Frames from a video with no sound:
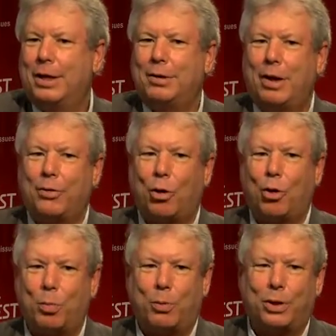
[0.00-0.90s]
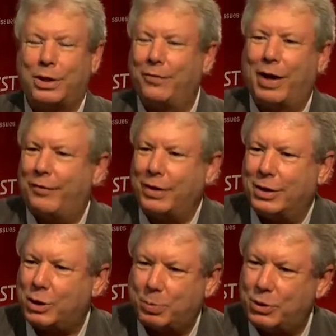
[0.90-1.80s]
Now, the whole point of having
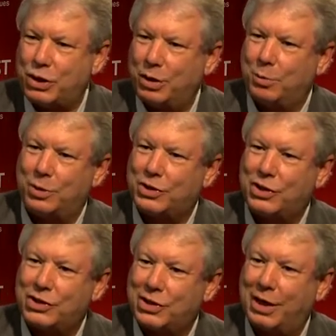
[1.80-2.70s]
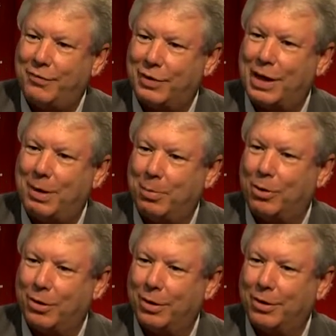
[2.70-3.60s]
this machine was to save
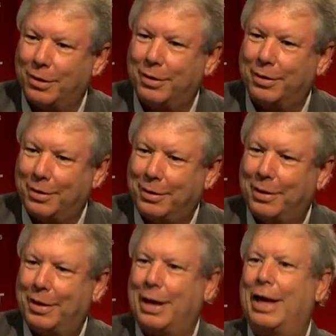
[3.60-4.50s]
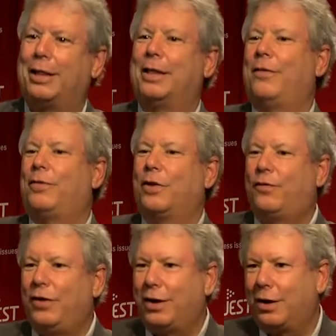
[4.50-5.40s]
labor. And they've
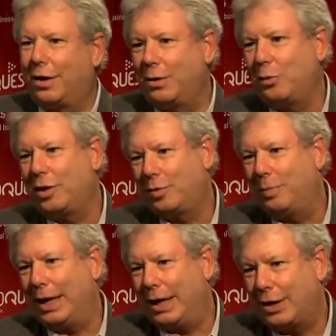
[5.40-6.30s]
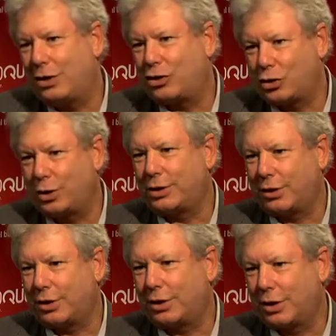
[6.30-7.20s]
defeated it with bad choice
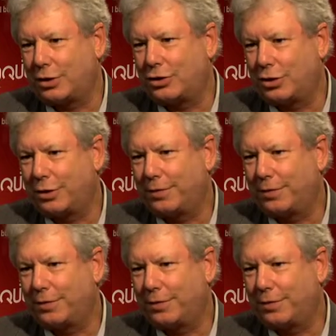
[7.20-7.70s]
architecture.